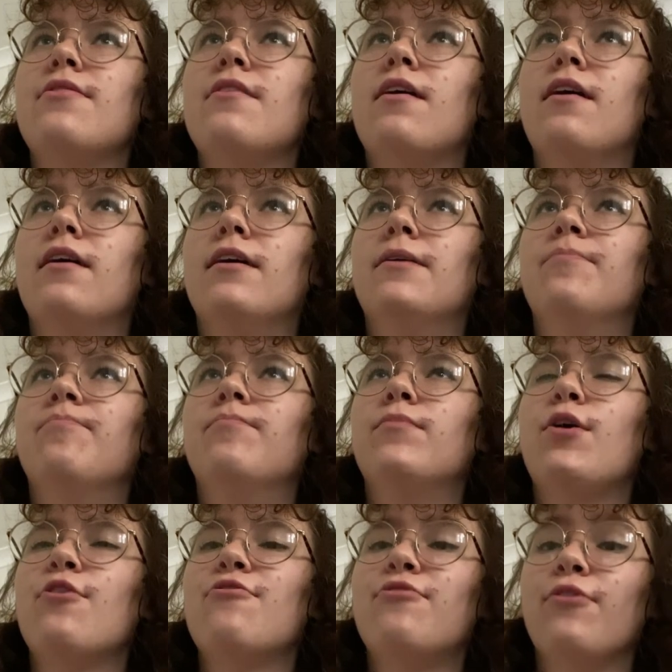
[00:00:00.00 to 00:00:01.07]

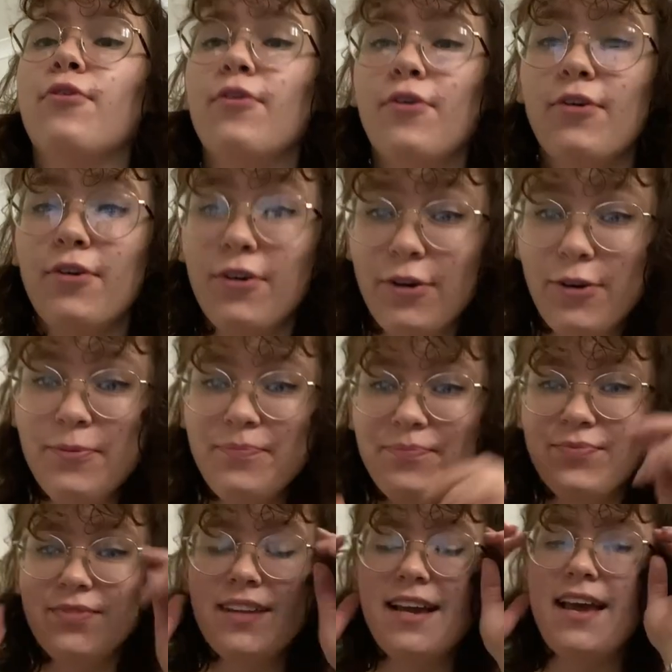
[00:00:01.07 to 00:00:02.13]
Fo Ho Ho.
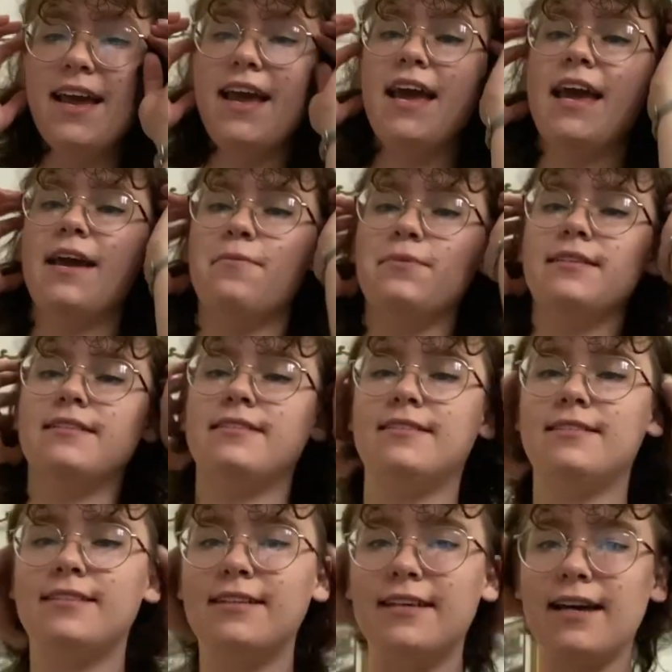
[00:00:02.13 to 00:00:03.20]
It
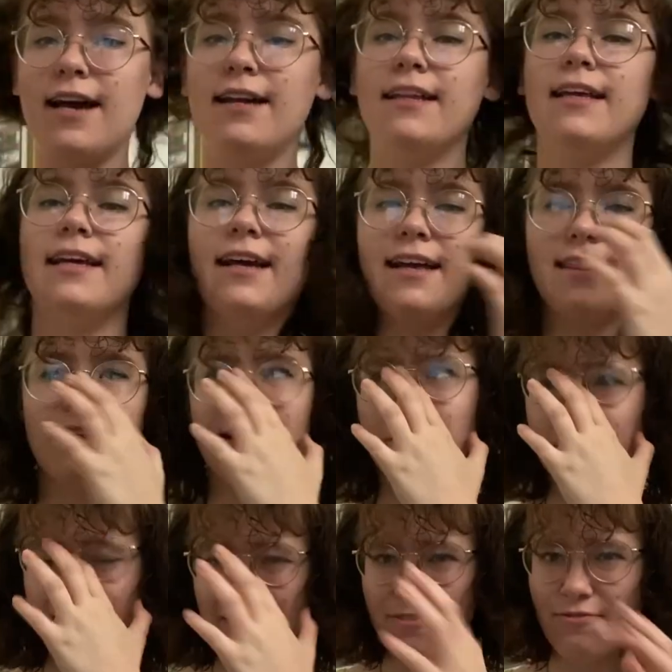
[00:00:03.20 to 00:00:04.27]
was kind of like, I think it
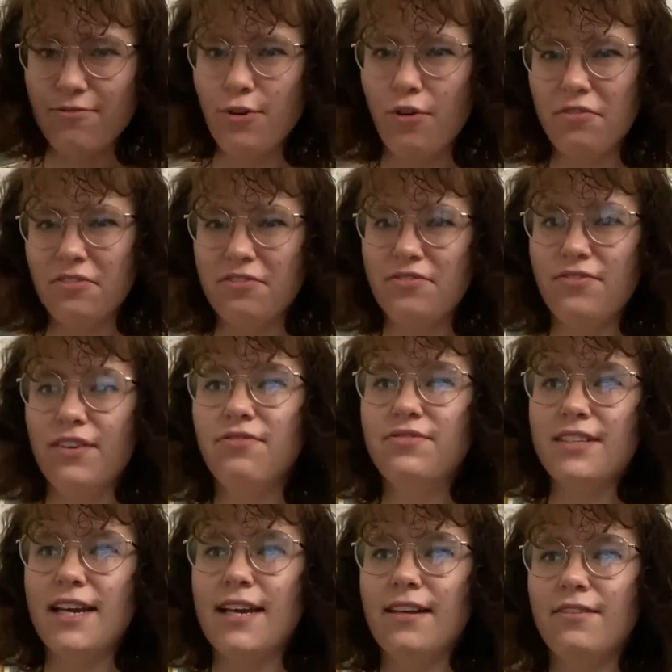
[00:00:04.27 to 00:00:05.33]
was like over
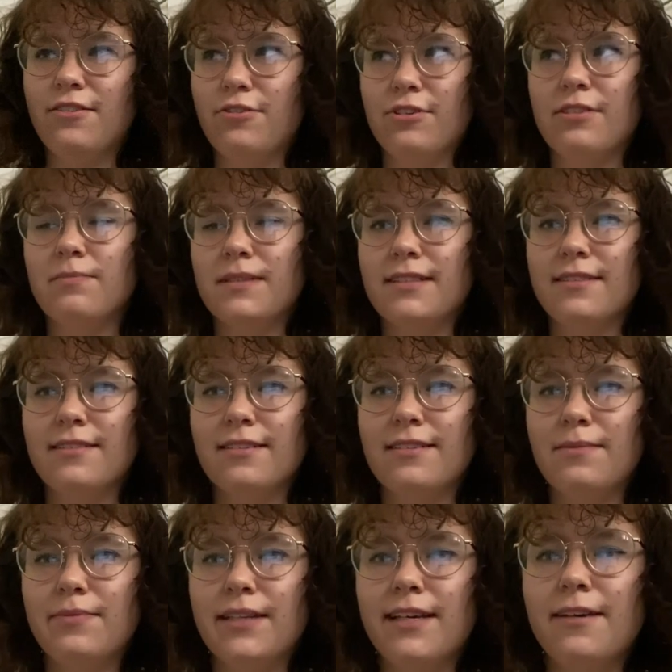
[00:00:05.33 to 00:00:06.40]
15 Christmases or
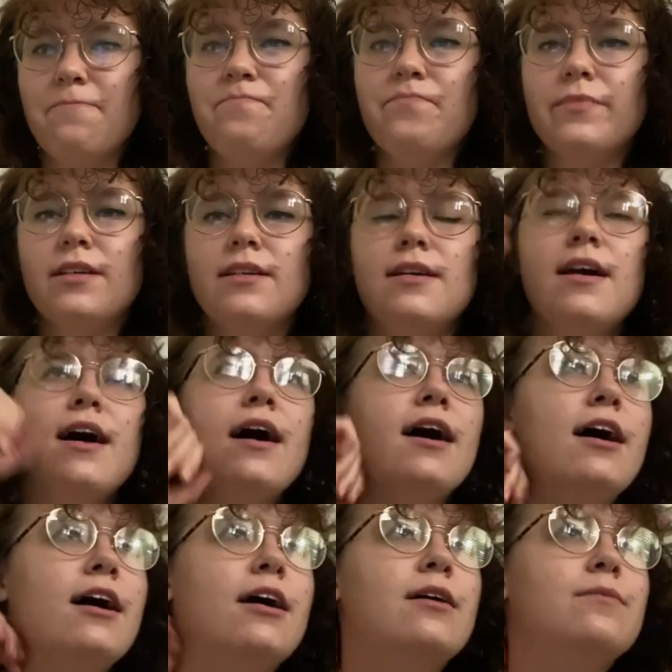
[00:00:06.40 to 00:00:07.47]
something.
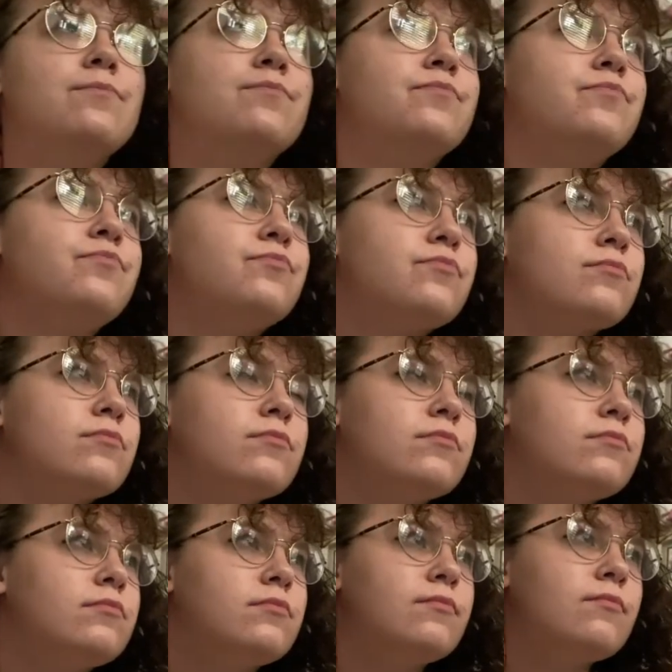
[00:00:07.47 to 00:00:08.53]
And
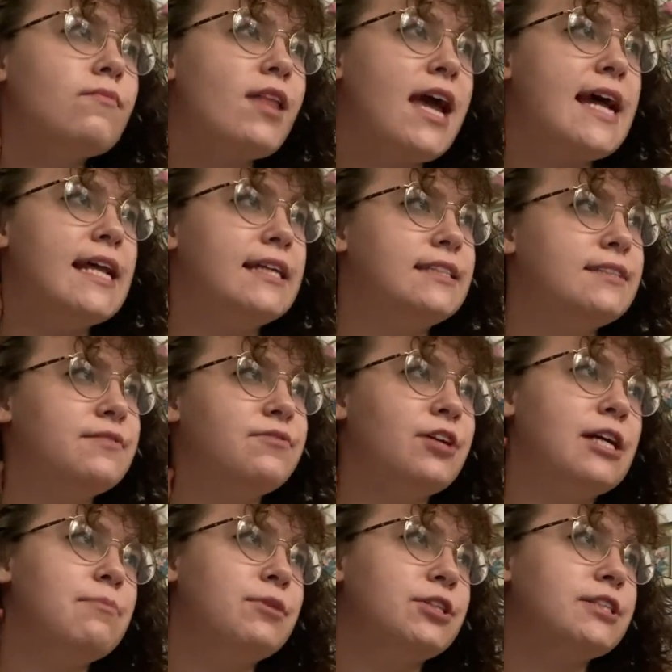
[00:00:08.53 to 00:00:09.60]
it's
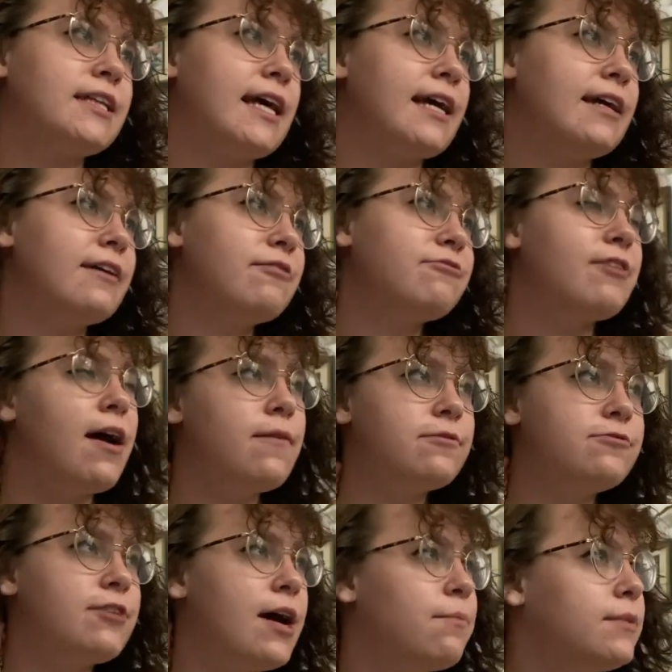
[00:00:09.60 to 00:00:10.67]
very much like found
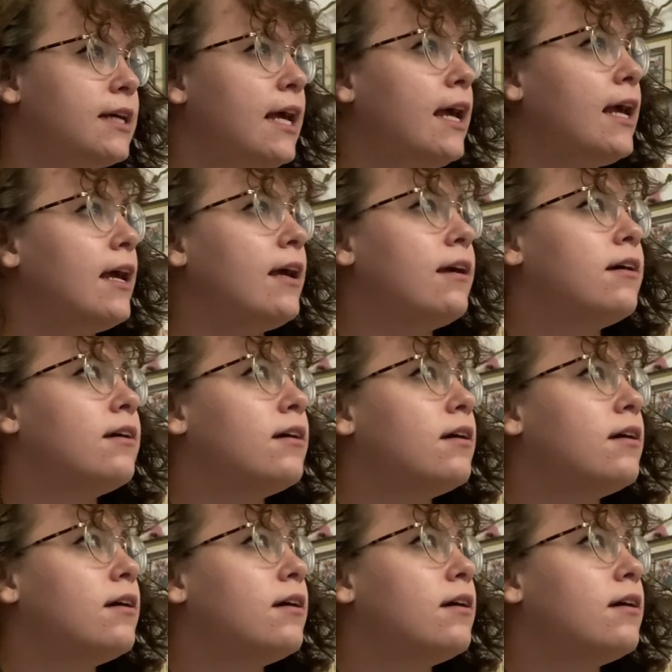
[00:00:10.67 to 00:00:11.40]
family.